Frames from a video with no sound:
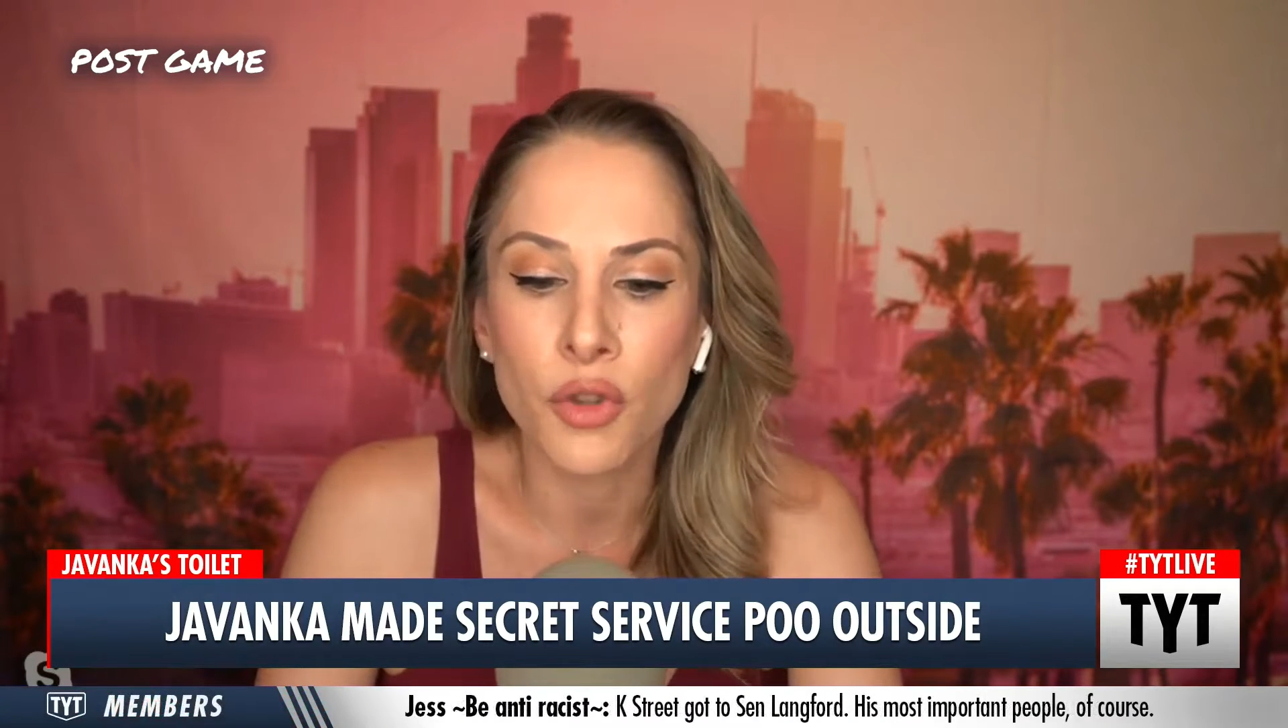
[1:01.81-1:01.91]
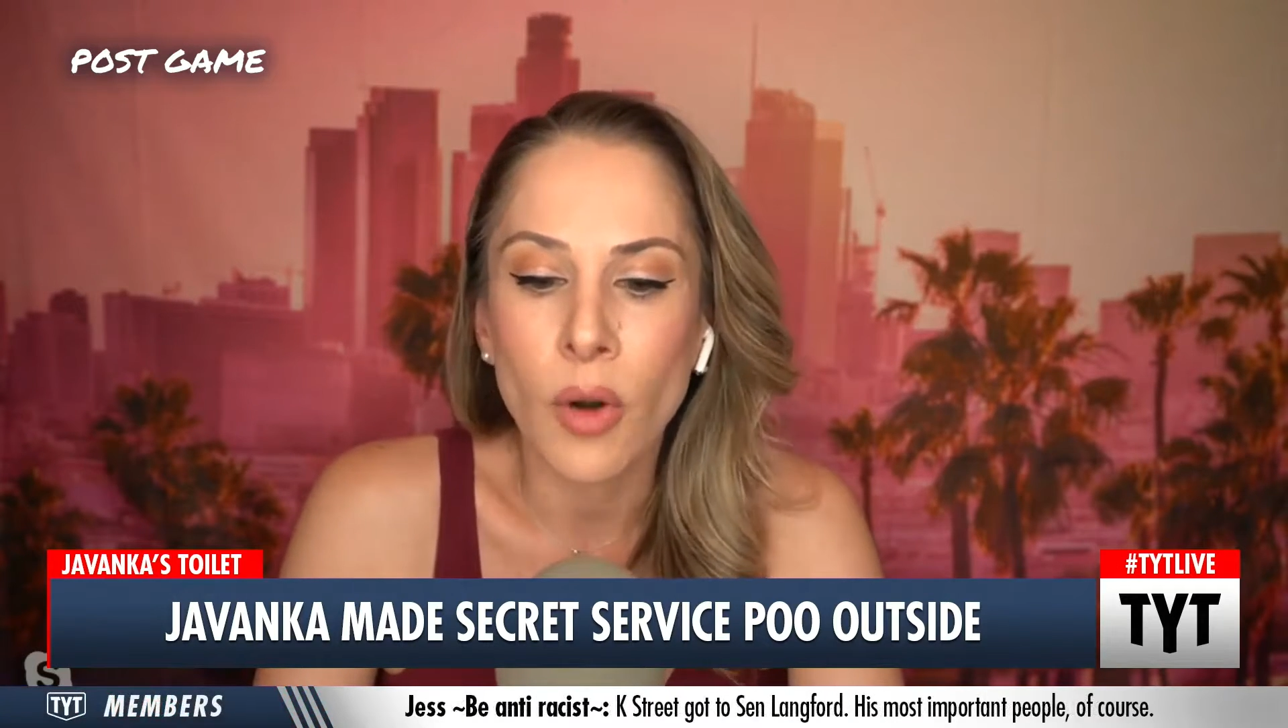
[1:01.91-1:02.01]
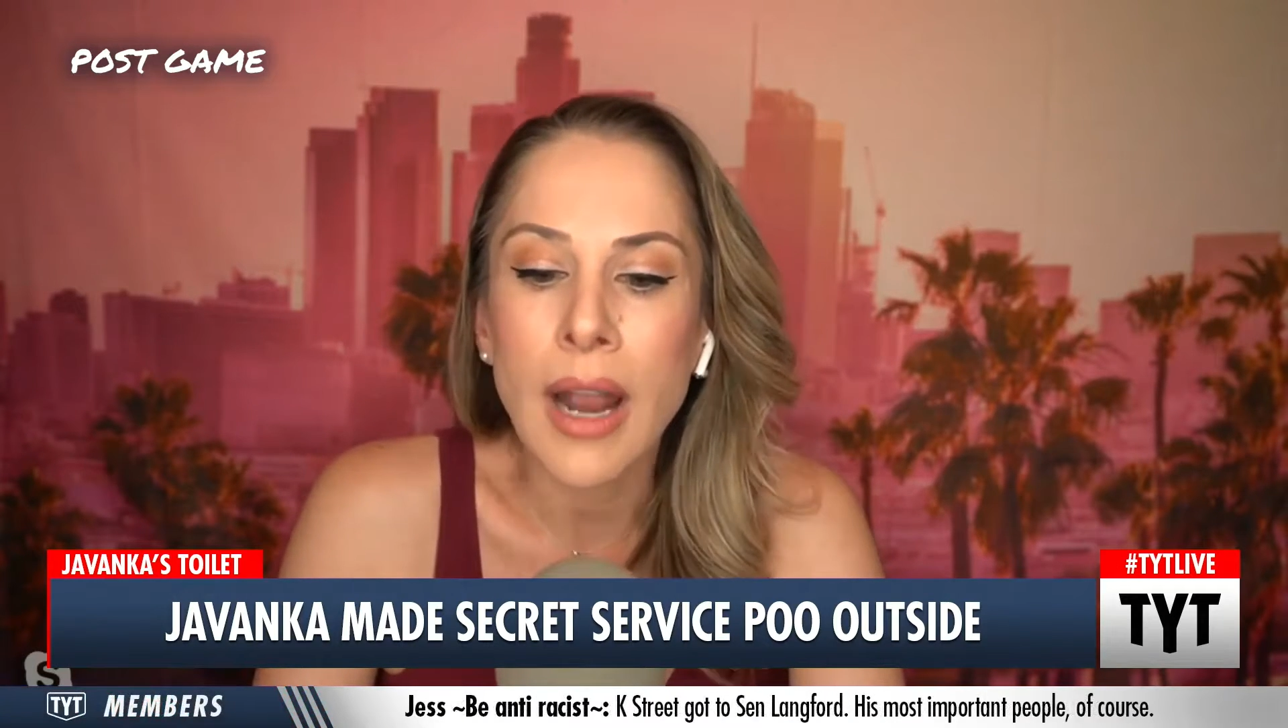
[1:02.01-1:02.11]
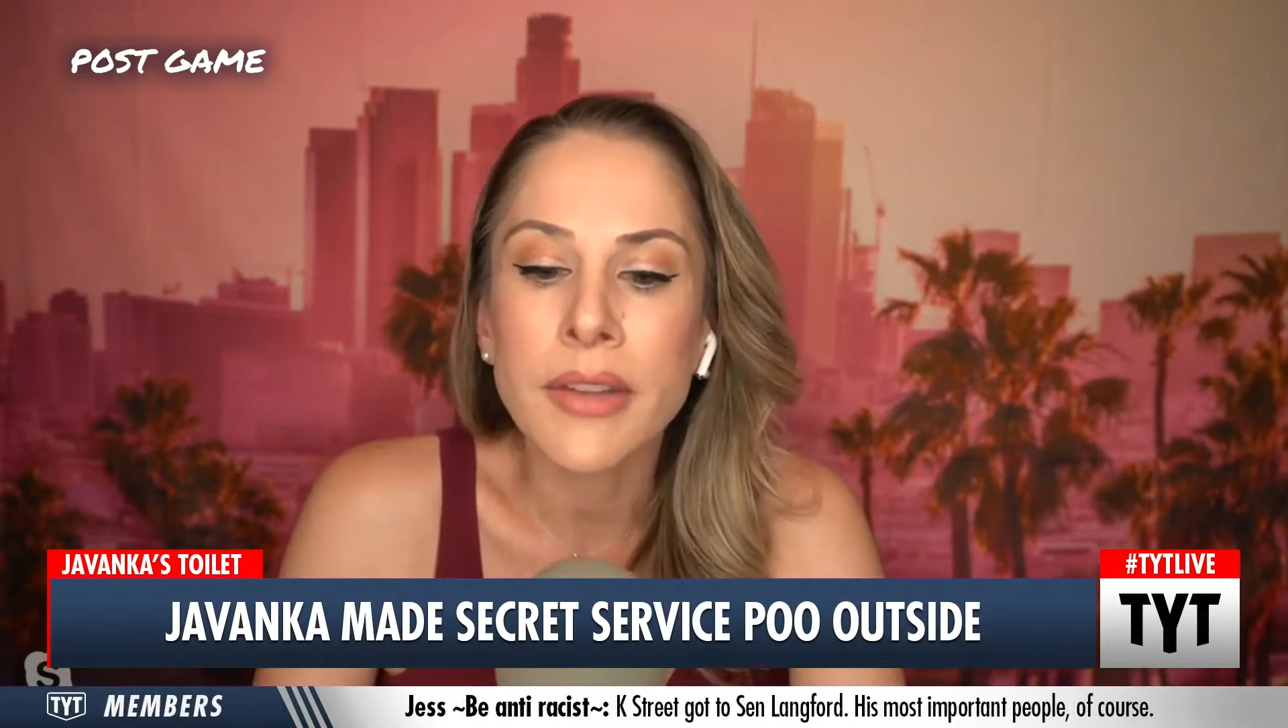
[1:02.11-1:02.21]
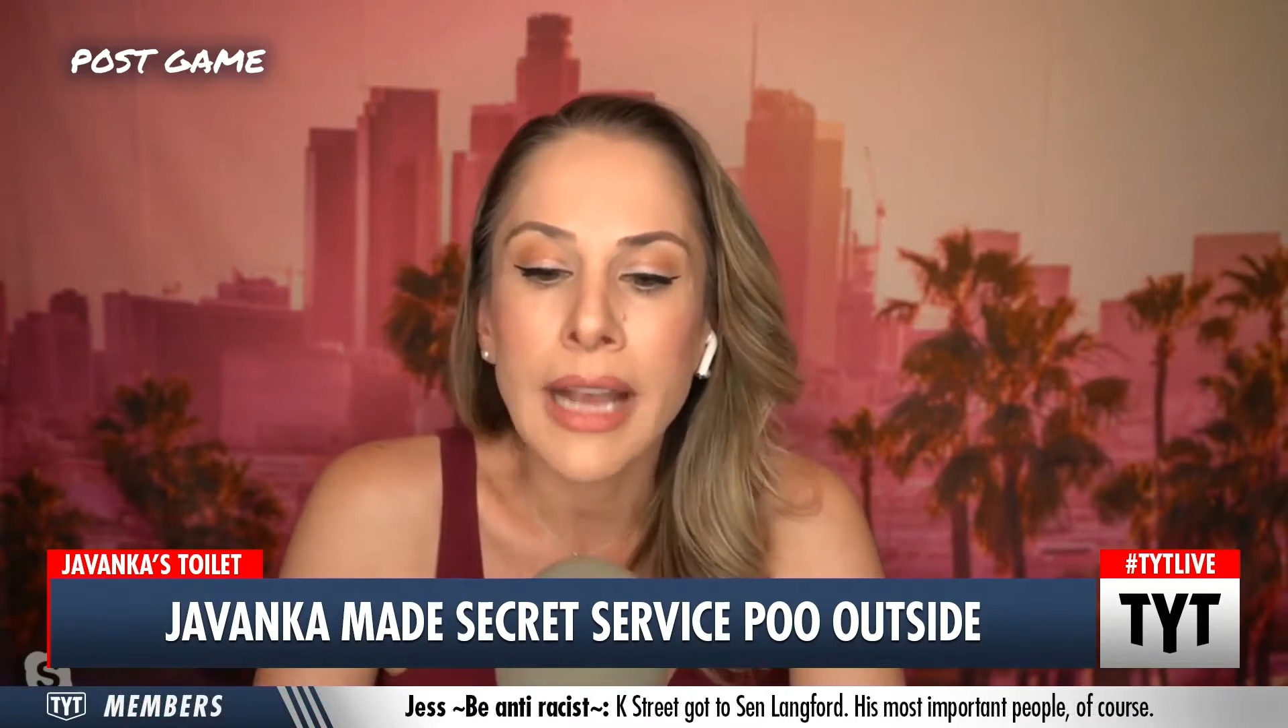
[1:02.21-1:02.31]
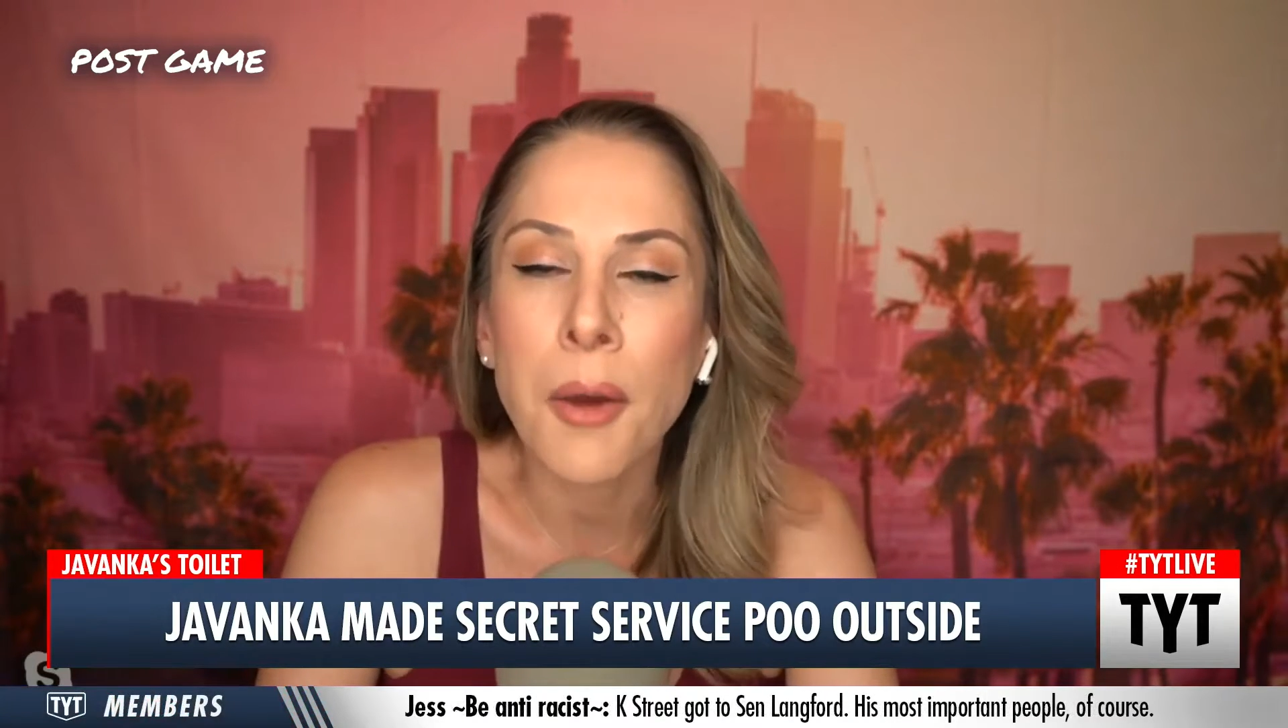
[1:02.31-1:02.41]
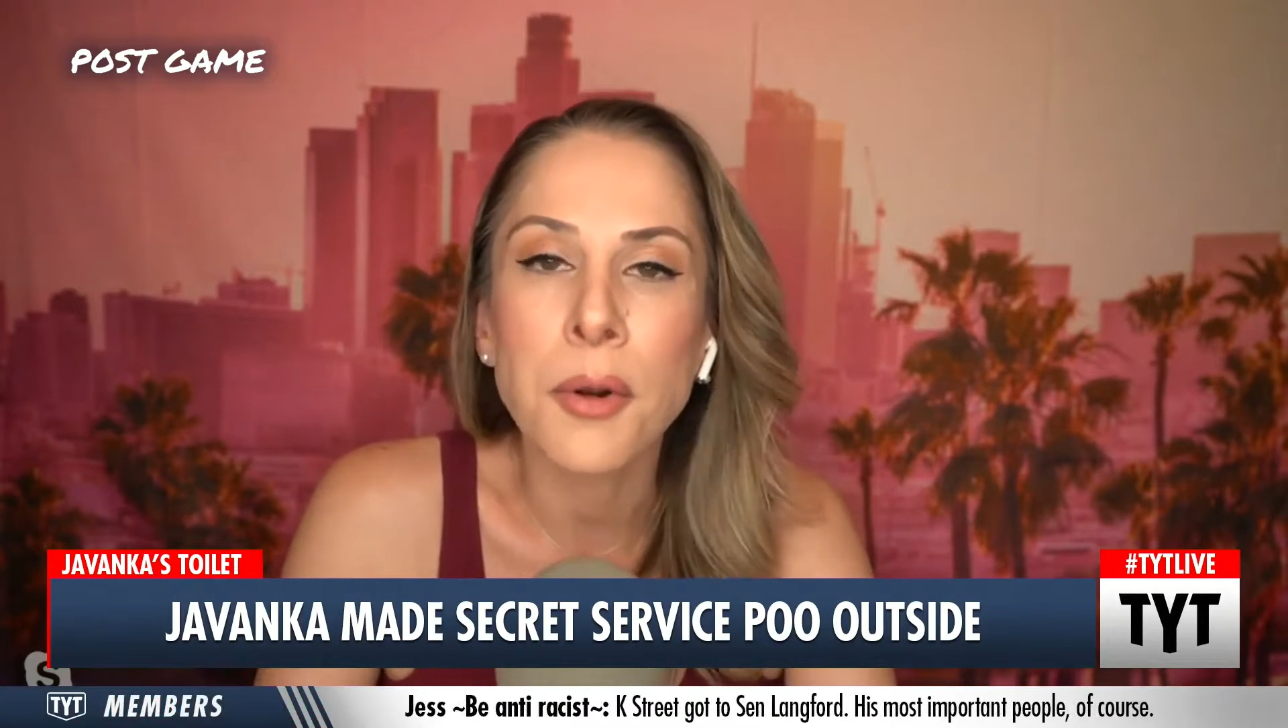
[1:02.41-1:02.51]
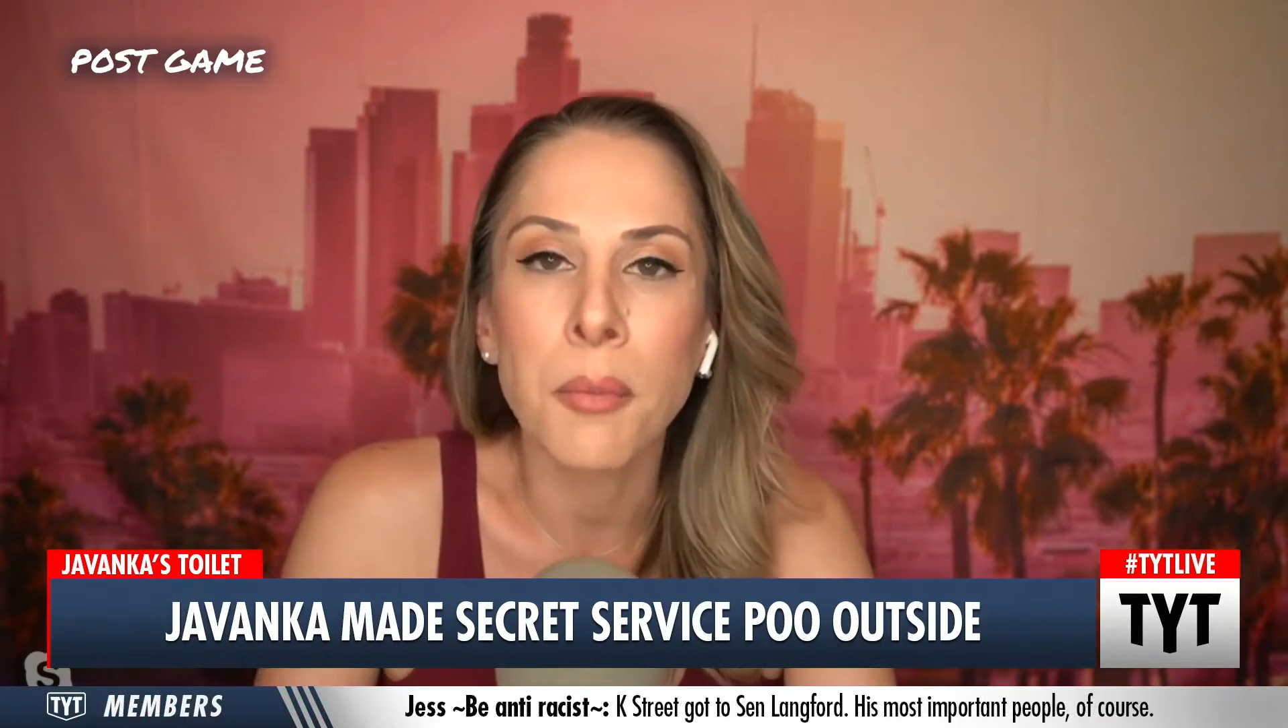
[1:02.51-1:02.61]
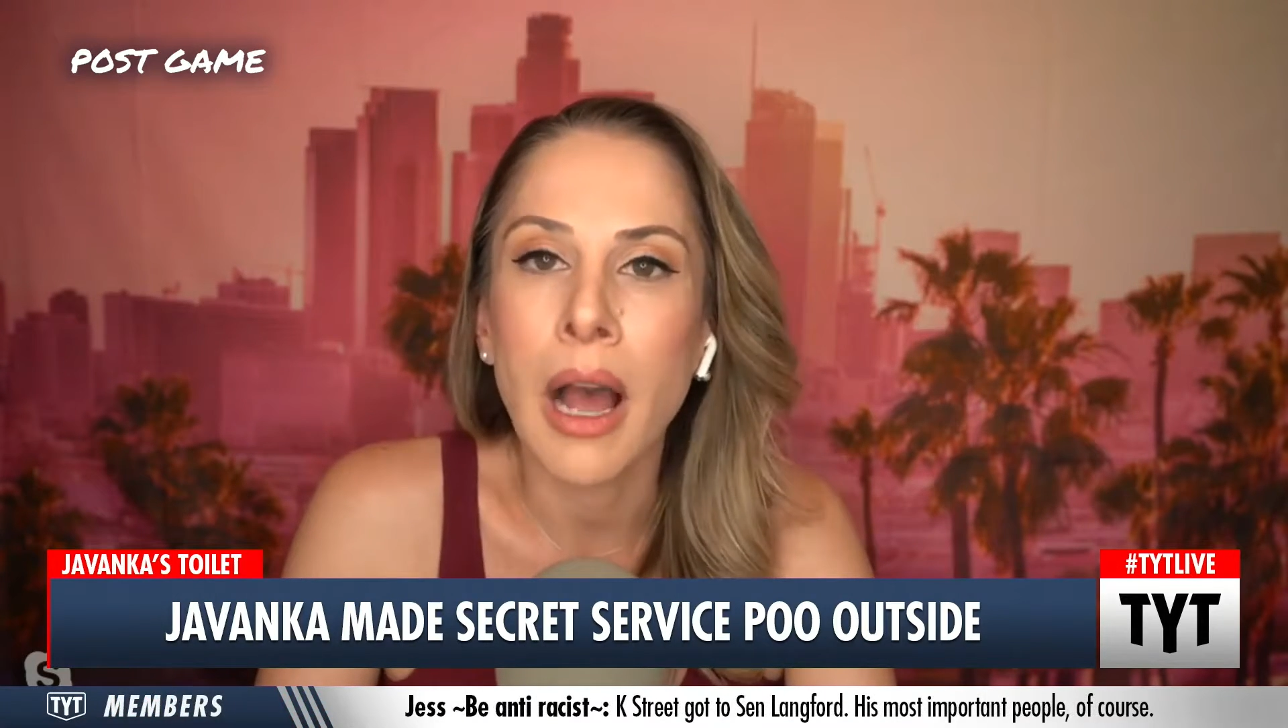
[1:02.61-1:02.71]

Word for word: driving out